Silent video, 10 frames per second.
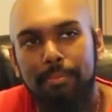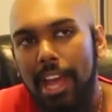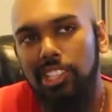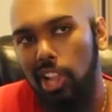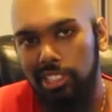
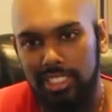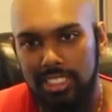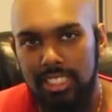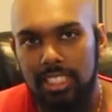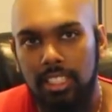medals!
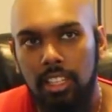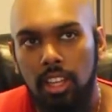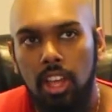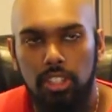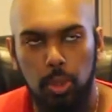
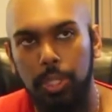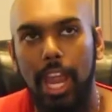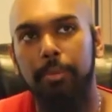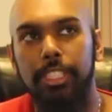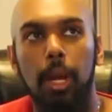You
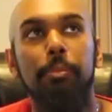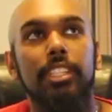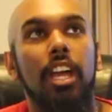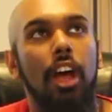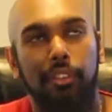game-jumped?
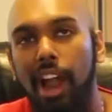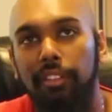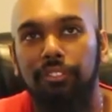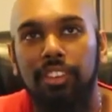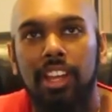
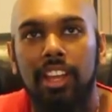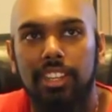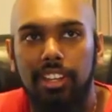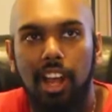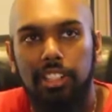Ralph,
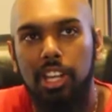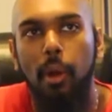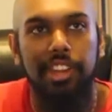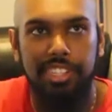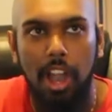you're not
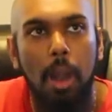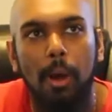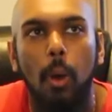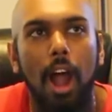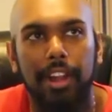going
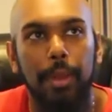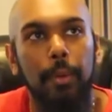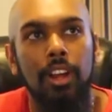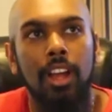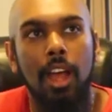turbo, are you?
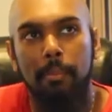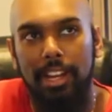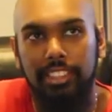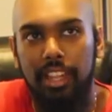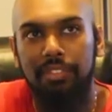
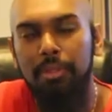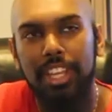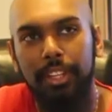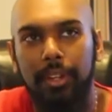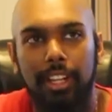Because if you
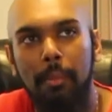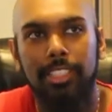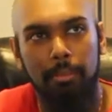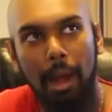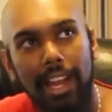think you could come
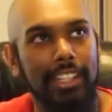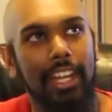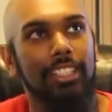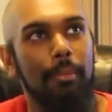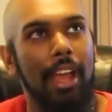into my
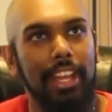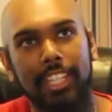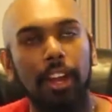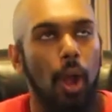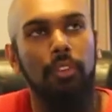kingdom and
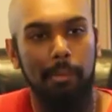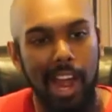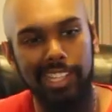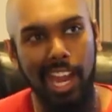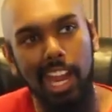take over
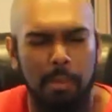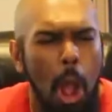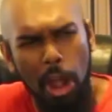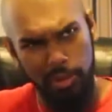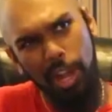my game,
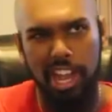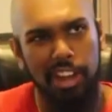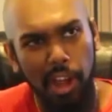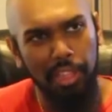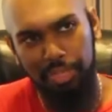you got
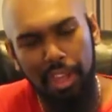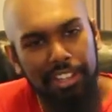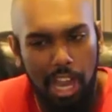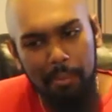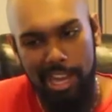another thing
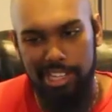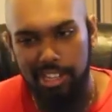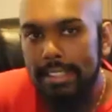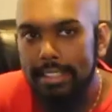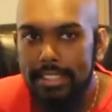coming!
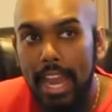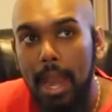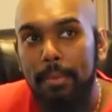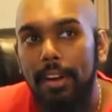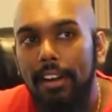
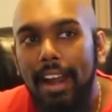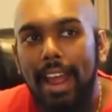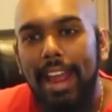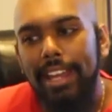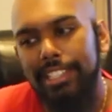
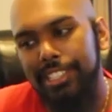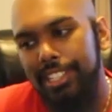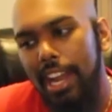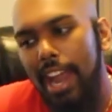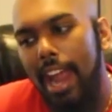Samurai
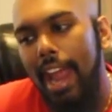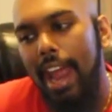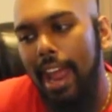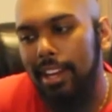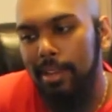
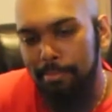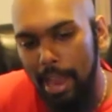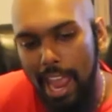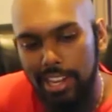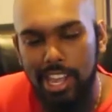Jack!
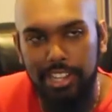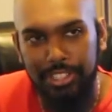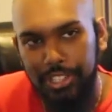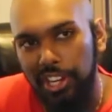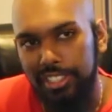Man, it
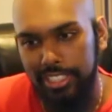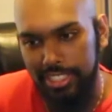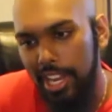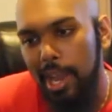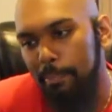is good to
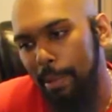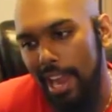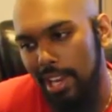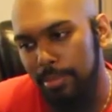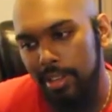see you,
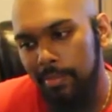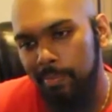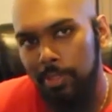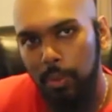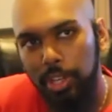babe!
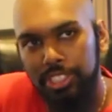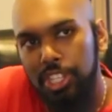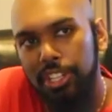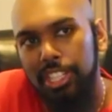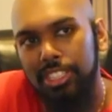What
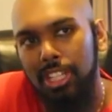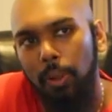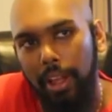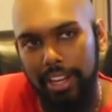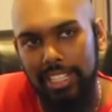took you so
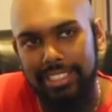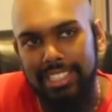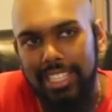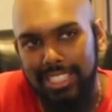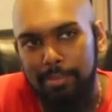long? I
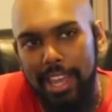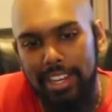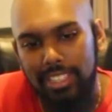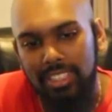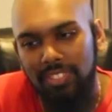
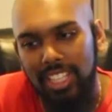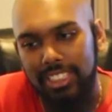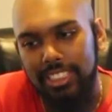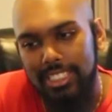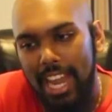decimated this
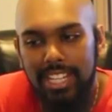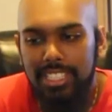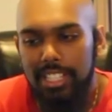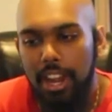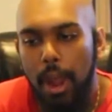village
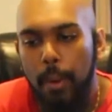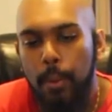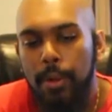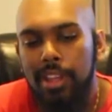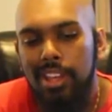days ago!
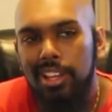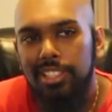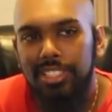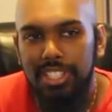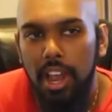
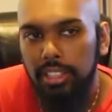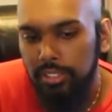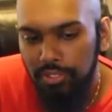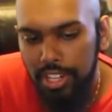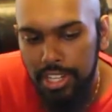
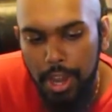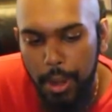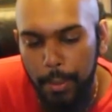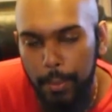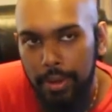Just for
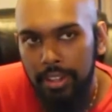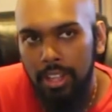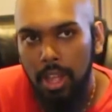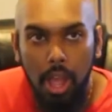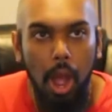you!
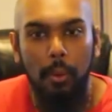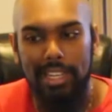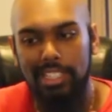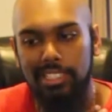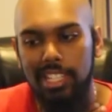Oh
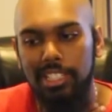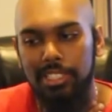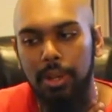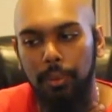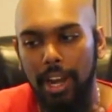wait, this is
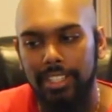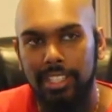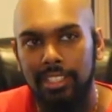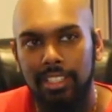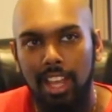you, right?
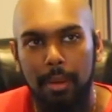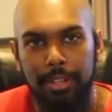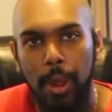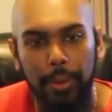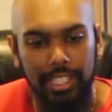I
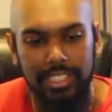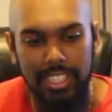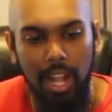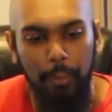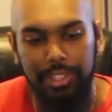mean, who can
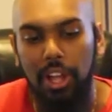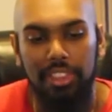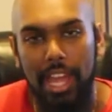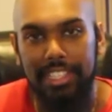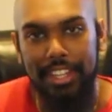tell with all
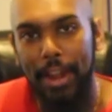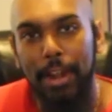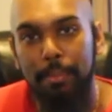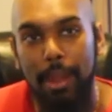that gear,